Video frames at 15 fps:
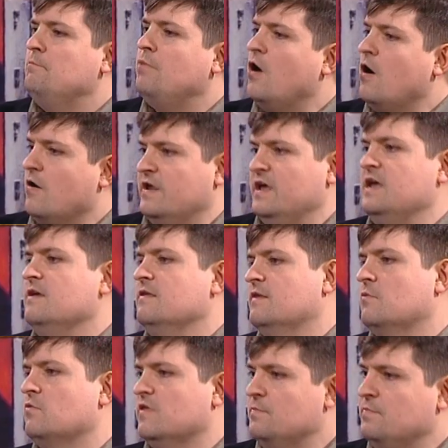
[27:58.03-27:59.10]
Party
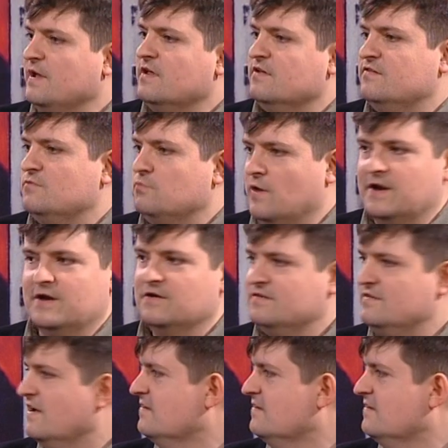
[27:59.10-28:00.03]
that were the biggest winners,